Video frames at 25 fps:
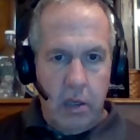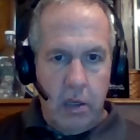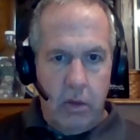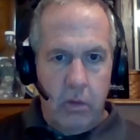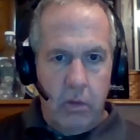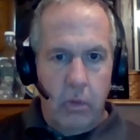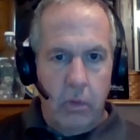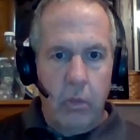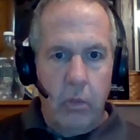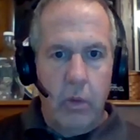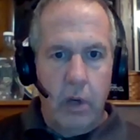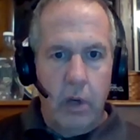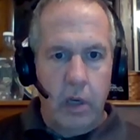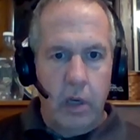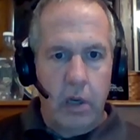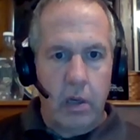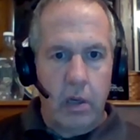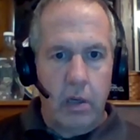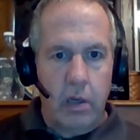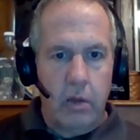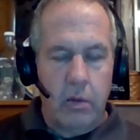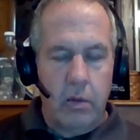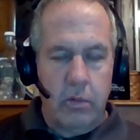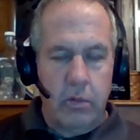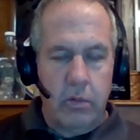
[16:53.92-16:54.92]

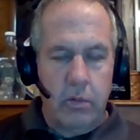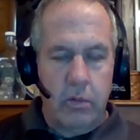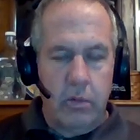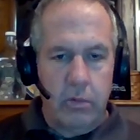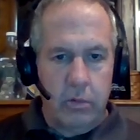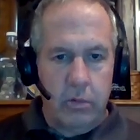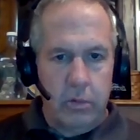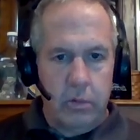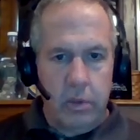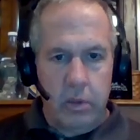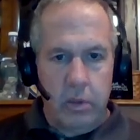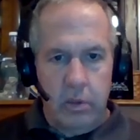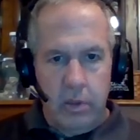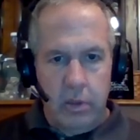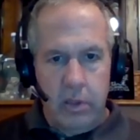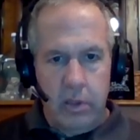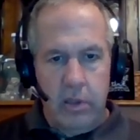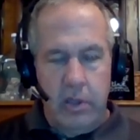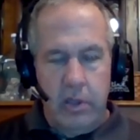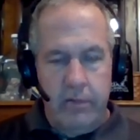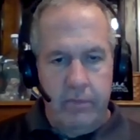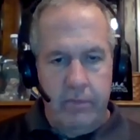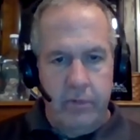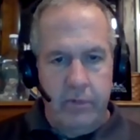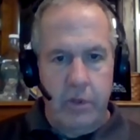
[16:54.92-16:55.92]
where they
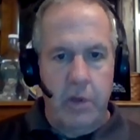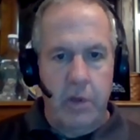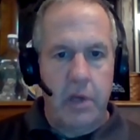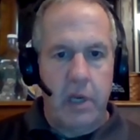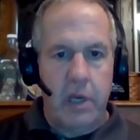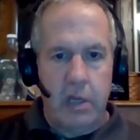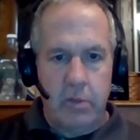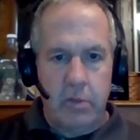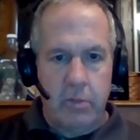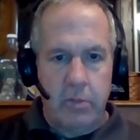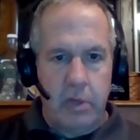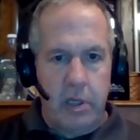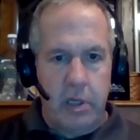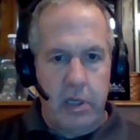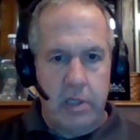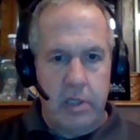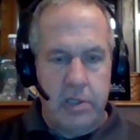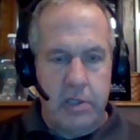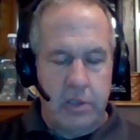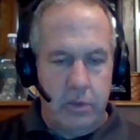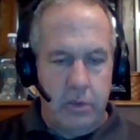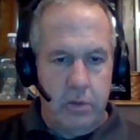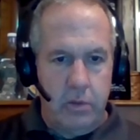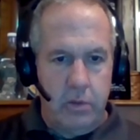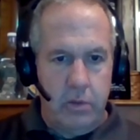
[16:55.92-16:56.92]
have donated money
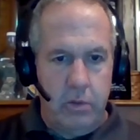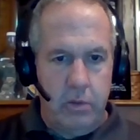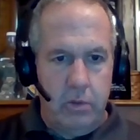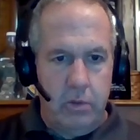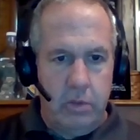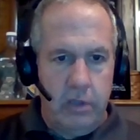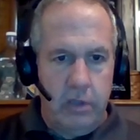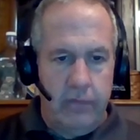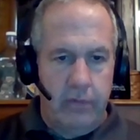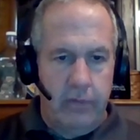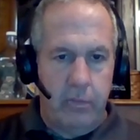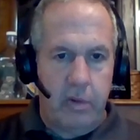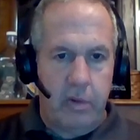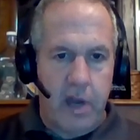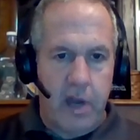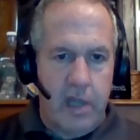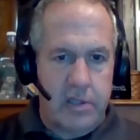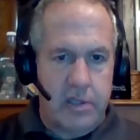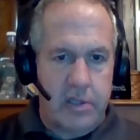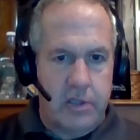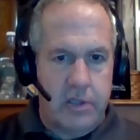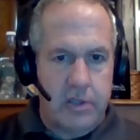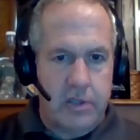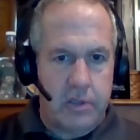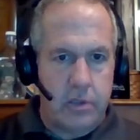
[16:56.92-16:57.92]
to different
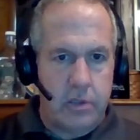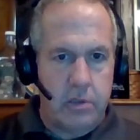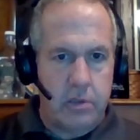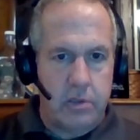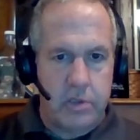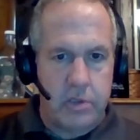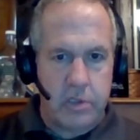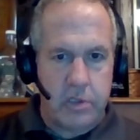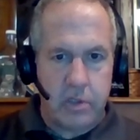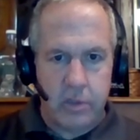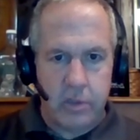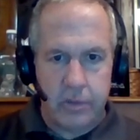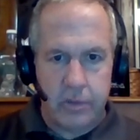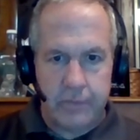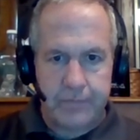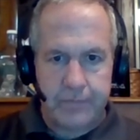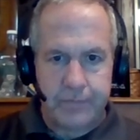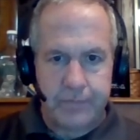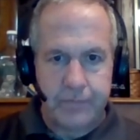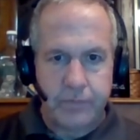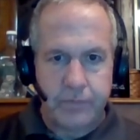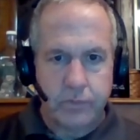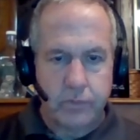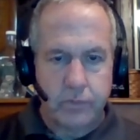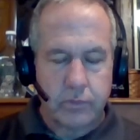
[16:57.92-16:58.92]
processors,
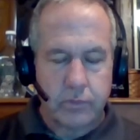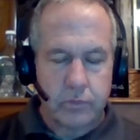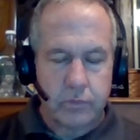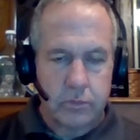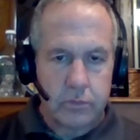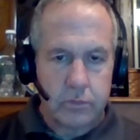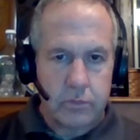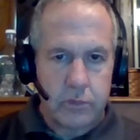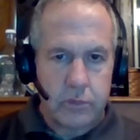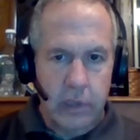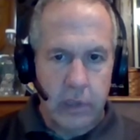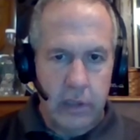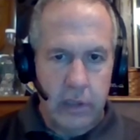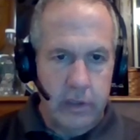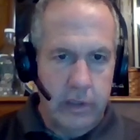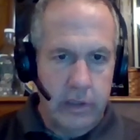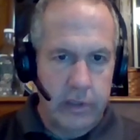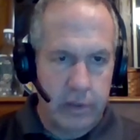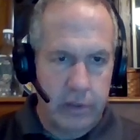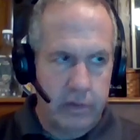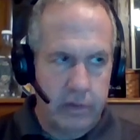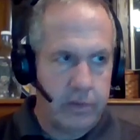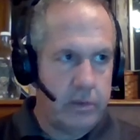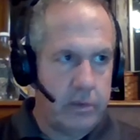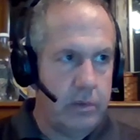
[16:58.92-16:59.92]
and then
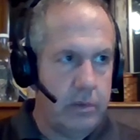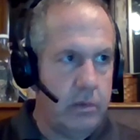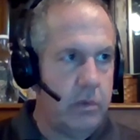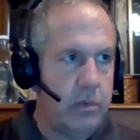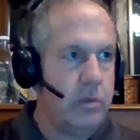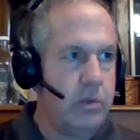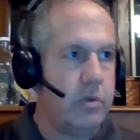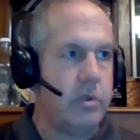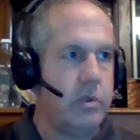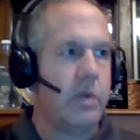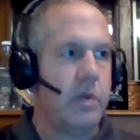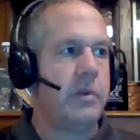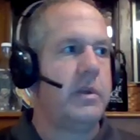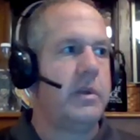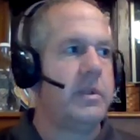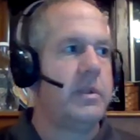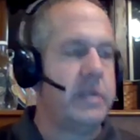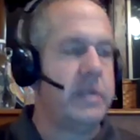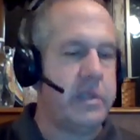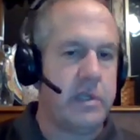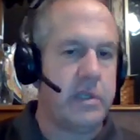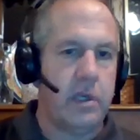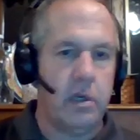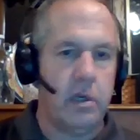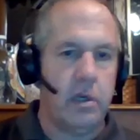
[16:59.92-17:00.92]
you donate the
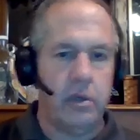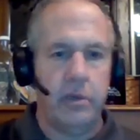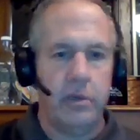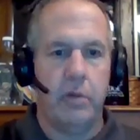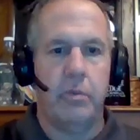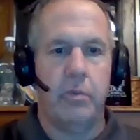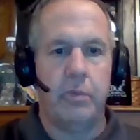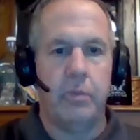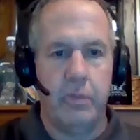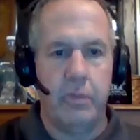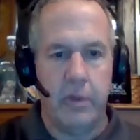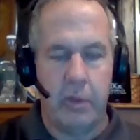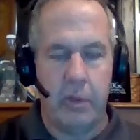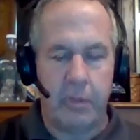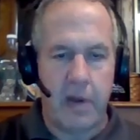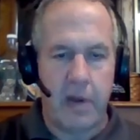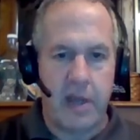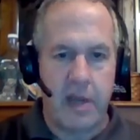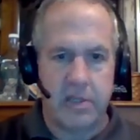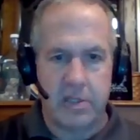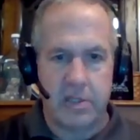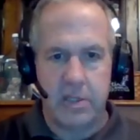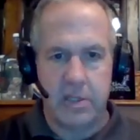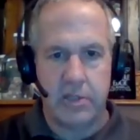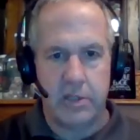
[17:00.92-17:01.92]
deer and they'll
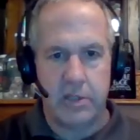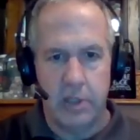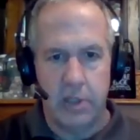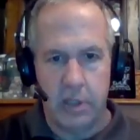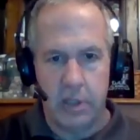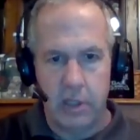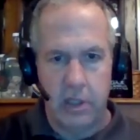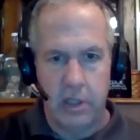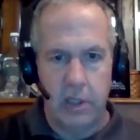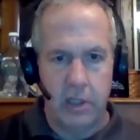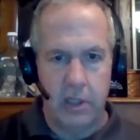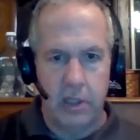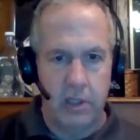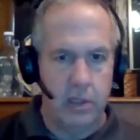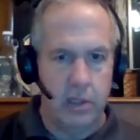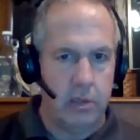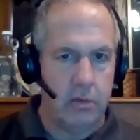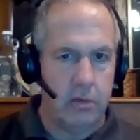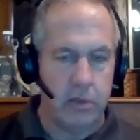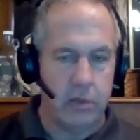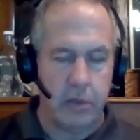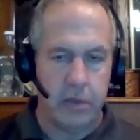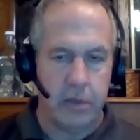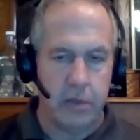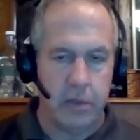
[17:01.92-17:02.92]
process it
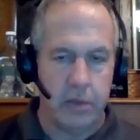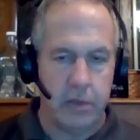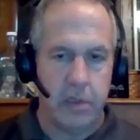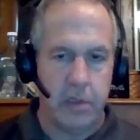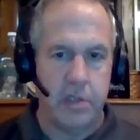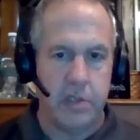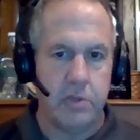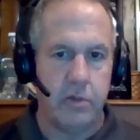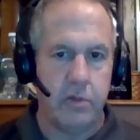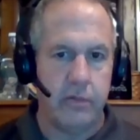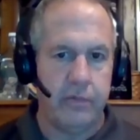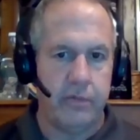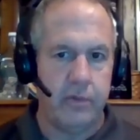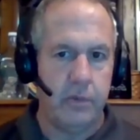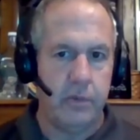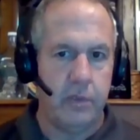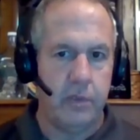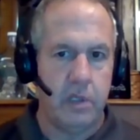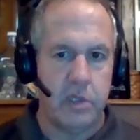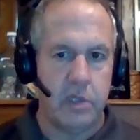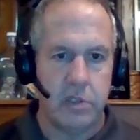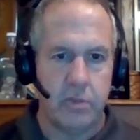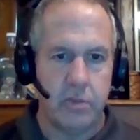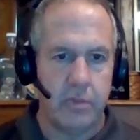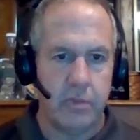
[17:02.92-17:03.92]
and donate it to a food kitchen. But